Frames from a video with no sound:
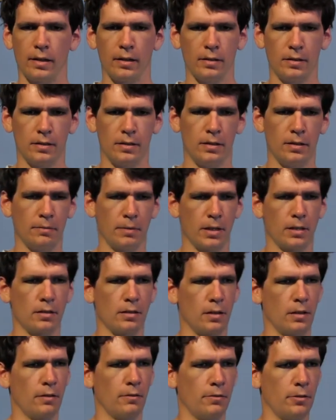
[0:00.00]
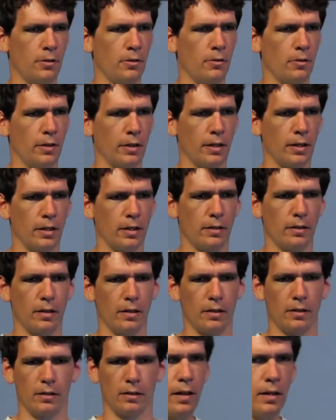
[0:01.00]
can see myself doing it.
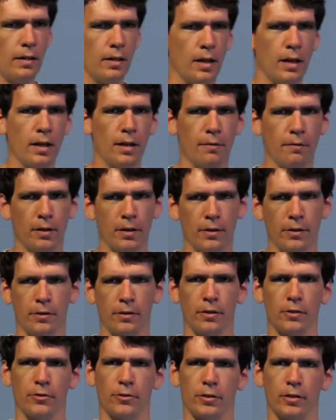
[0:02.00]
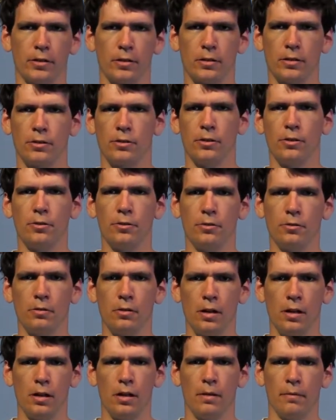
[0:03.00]
And, and I have other interests too
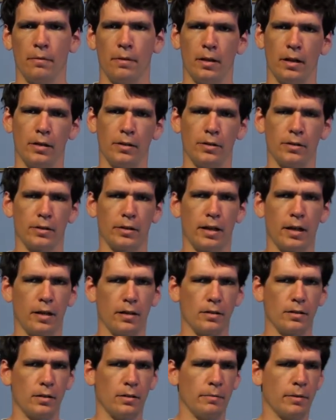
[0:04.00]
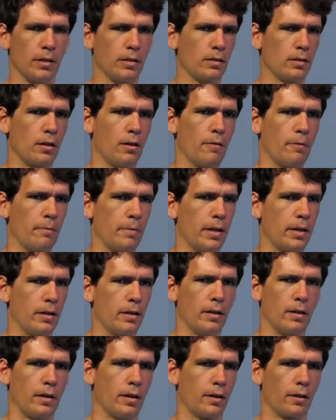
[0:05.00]
that I just can't see myself
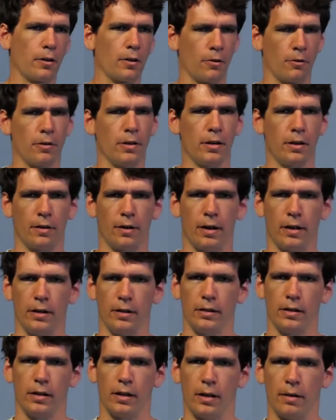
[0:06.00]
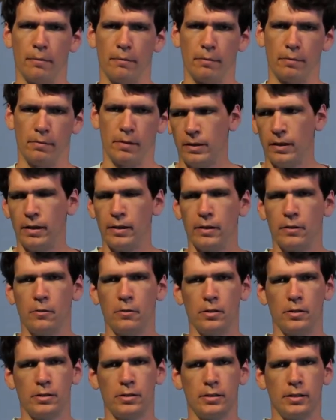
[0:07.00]
making a career out of them. Like
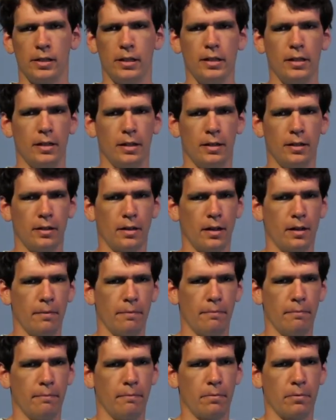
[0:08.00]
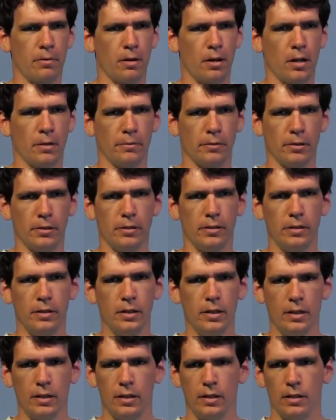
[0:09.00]
with skiing, I'm probably
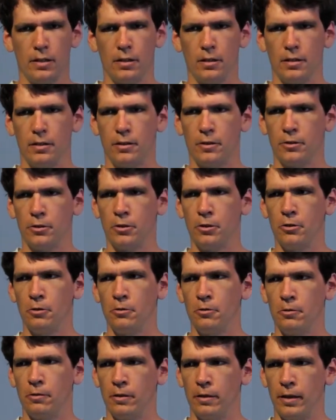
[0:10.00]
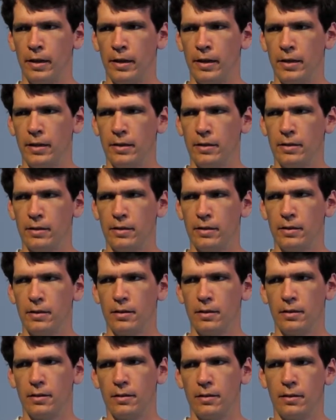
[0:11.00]
too late
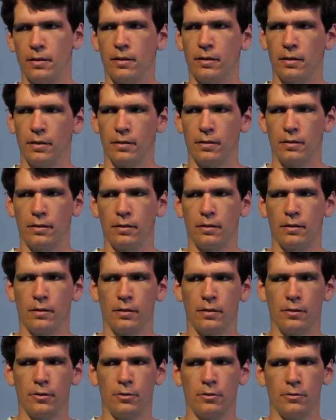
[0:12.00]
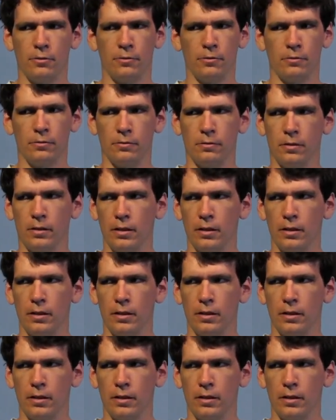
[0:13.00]
to